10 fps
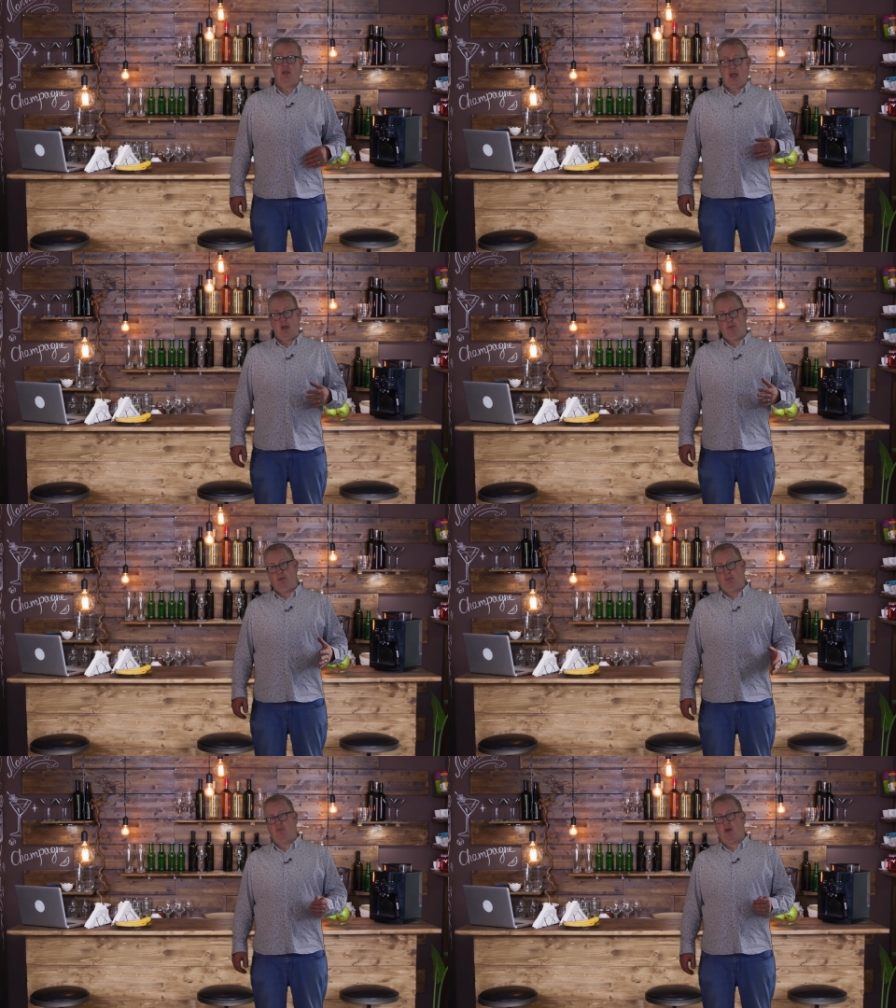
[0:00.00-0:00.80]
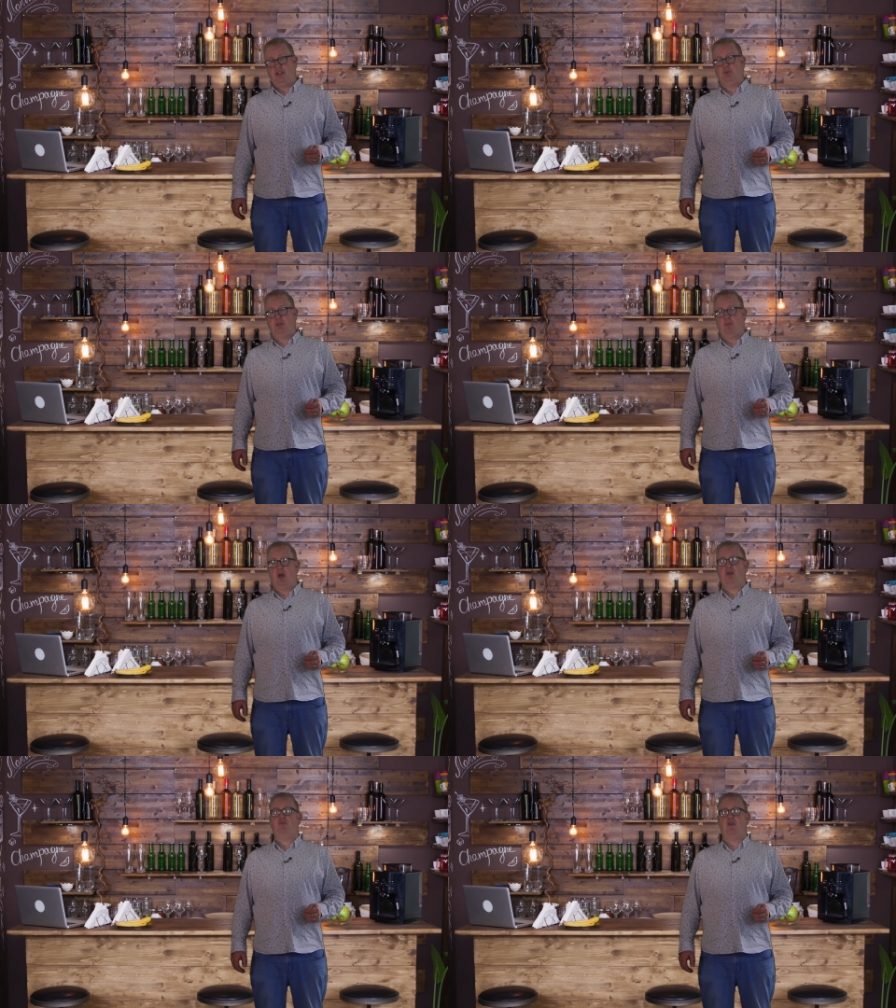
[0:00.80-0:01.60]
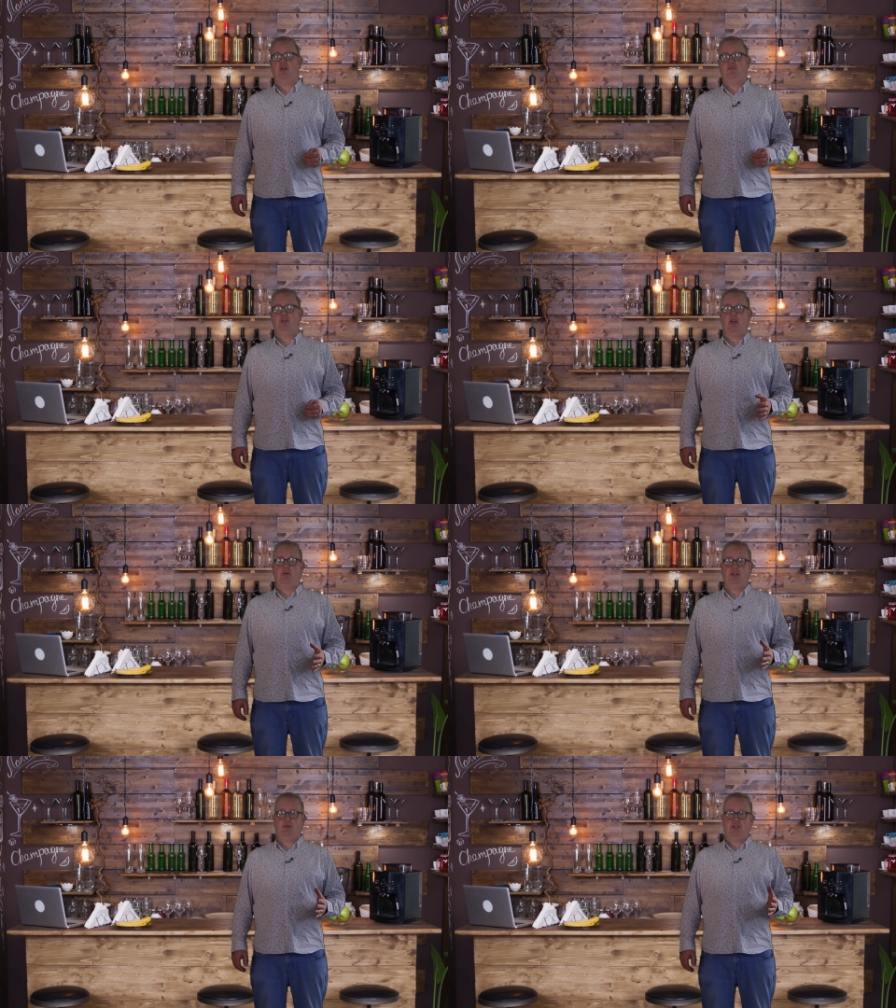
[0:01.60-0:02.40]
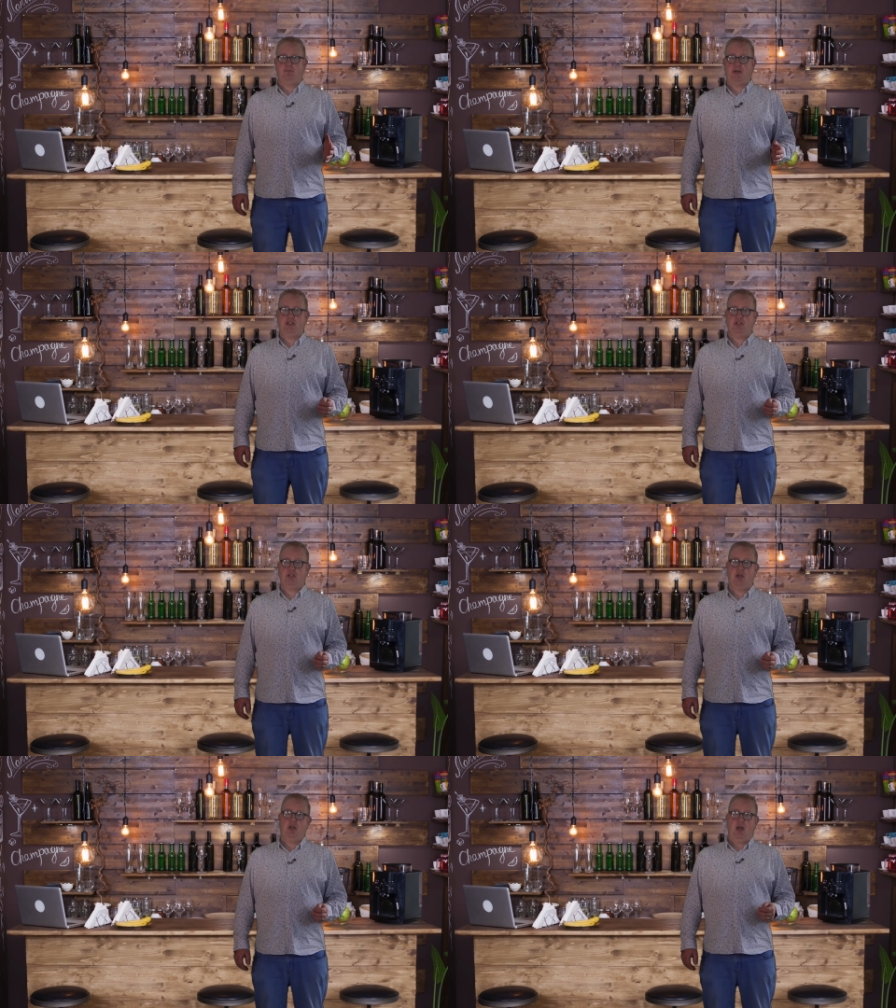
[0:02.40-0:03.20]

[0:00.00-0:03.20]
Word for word: Uh, we can provide you with a microphone if you're going to be doing speeches.